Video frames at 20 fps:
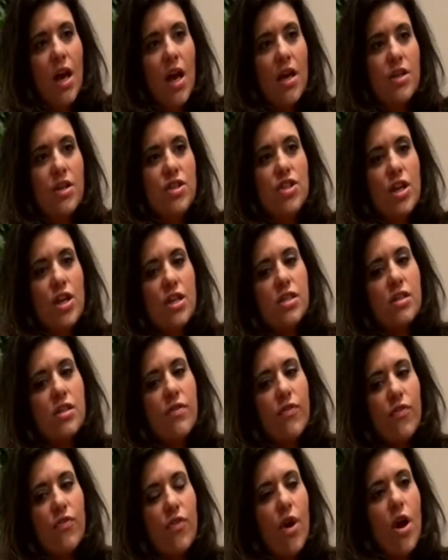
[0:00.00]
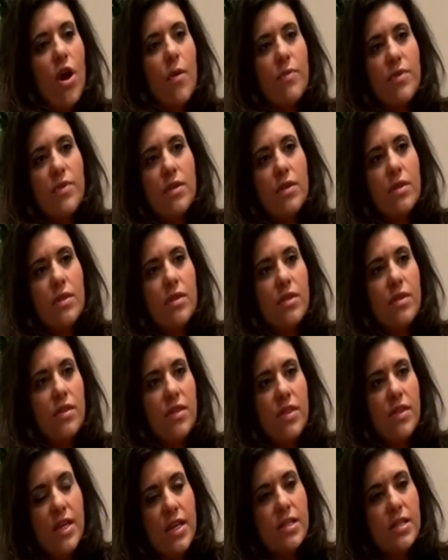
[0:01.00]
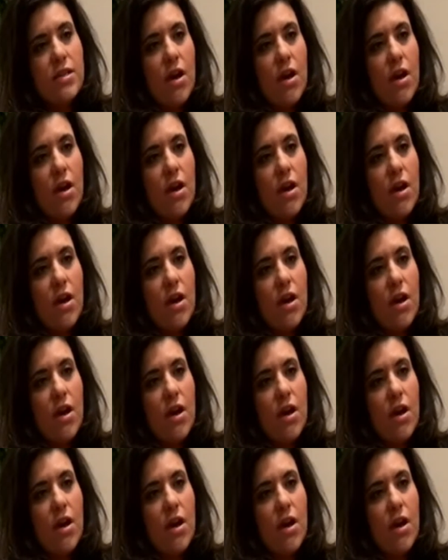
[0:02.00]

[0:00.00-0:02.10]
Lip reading: just from these